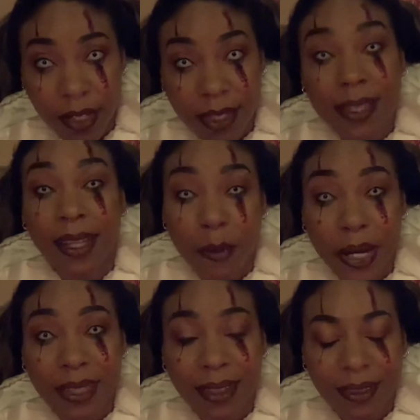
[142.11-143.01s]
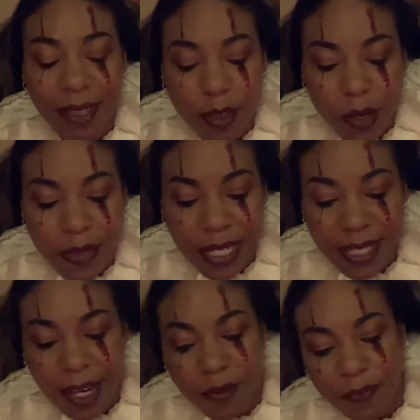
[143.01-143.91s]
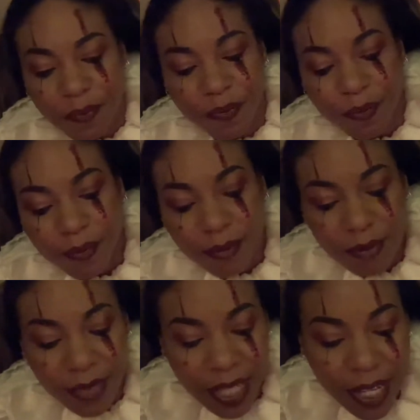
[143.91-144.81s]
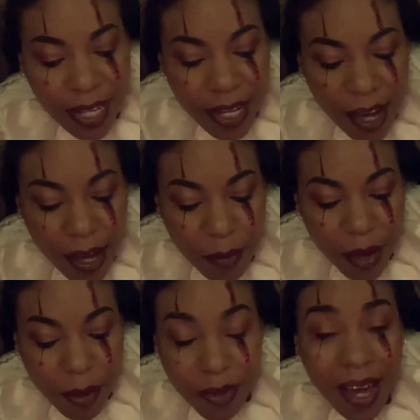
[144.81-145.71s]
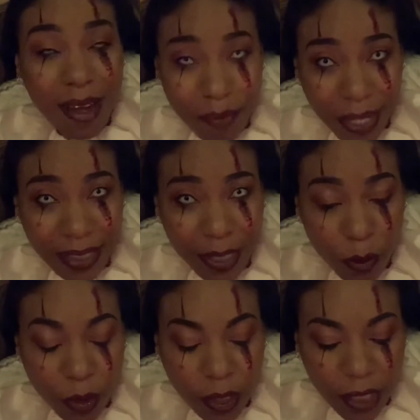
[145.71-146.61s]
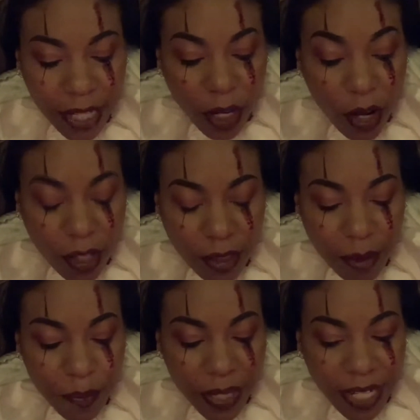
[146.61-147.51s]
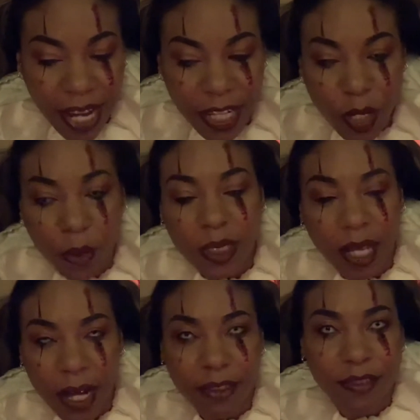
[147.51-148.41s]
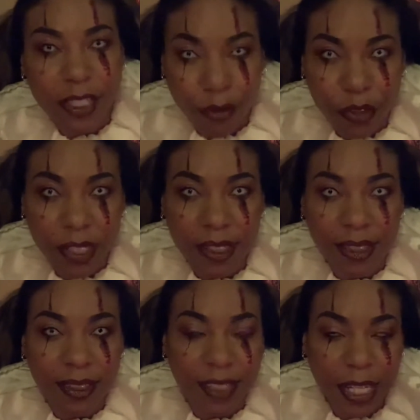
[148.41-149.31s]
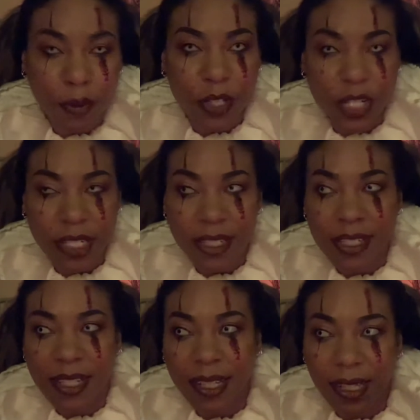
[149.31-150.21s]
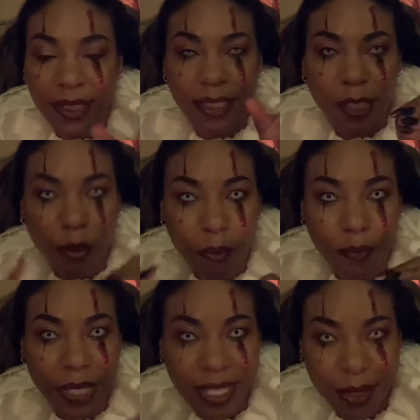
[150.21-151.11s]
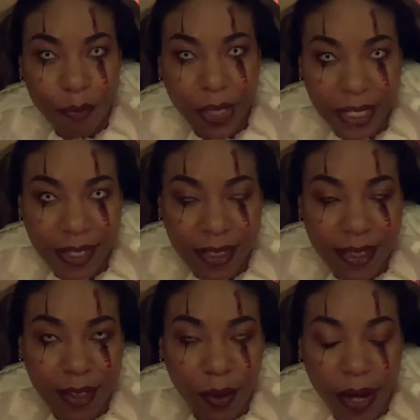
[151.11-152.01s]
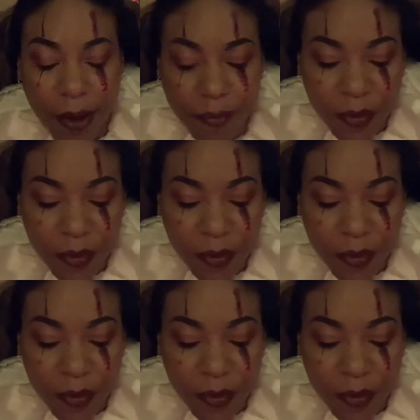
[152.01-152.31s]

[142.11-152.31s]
Salamat, that's what I was gonna say. I'm not bilingual at all, but I know a lot of different languages, little bits and pieces, okay?